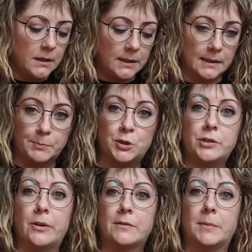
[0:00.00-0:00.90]
Yes, but you
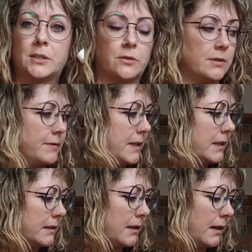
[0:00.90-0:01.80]
do have to make sure it's
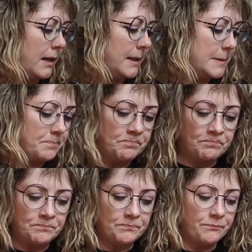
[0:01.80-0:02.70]
vegan.
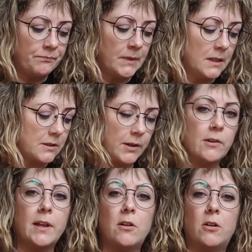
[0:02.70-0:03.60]
So
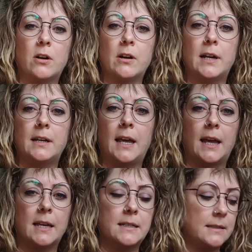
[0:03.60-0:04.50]
here they are,
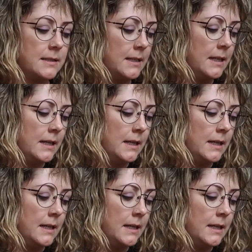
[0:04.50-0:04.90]
and